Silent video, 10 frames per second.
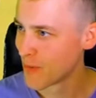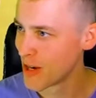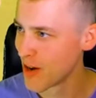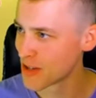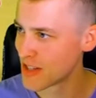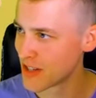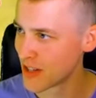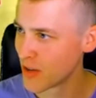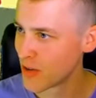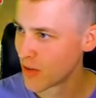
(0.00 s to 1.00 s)
We know what to
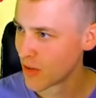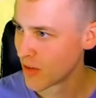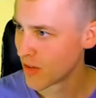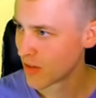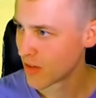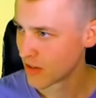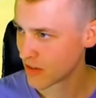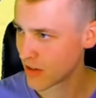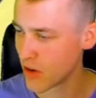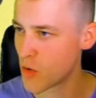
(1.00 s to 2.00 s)
do.
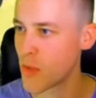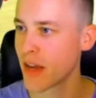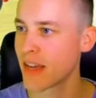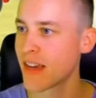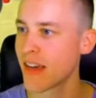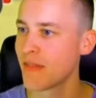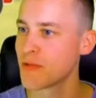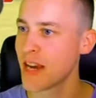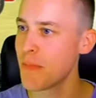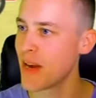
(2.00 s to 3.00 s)
Oh my god.
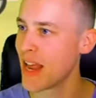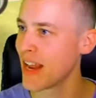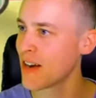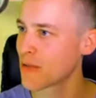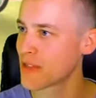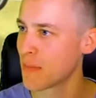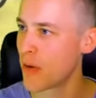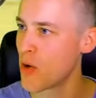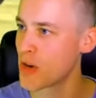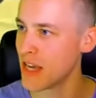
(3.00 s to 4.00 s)
Was that a banana or was that
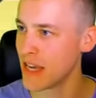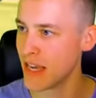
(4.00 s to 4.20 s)
pokey?